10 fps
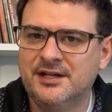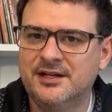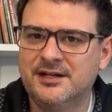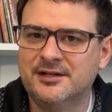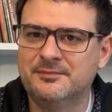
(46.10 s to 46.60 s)

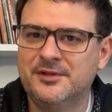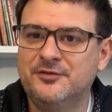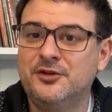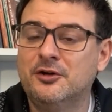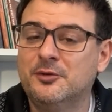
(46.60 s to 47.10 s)
If
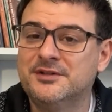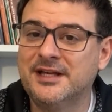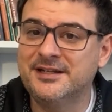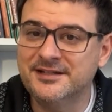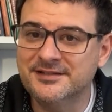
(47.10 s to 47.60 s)
you don't know what
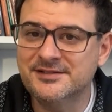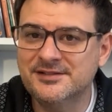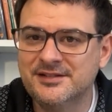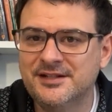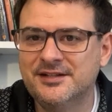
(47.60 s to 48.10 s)
that
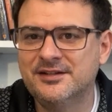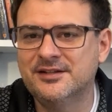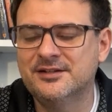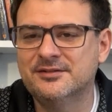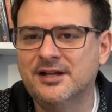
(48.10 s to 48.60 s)
is,
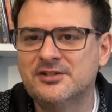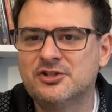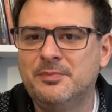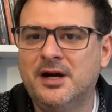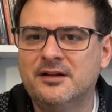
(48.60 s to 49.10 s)
the
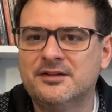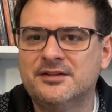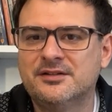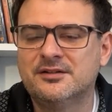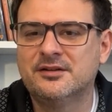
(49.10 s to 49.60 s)
logical
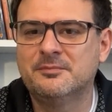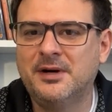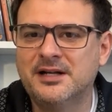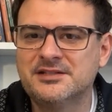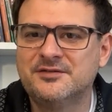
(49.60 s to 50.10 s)

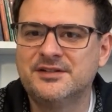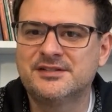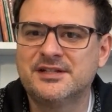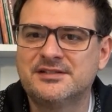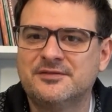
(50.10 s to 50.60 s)

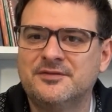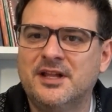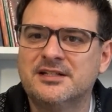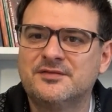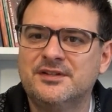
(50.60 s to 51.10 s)
positivist, that's a
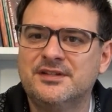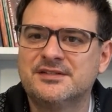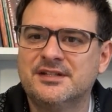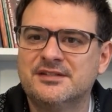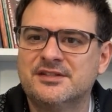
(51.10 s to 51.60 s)
philosophy that
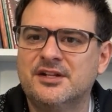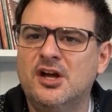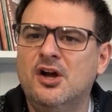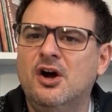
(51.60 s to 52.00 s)
says that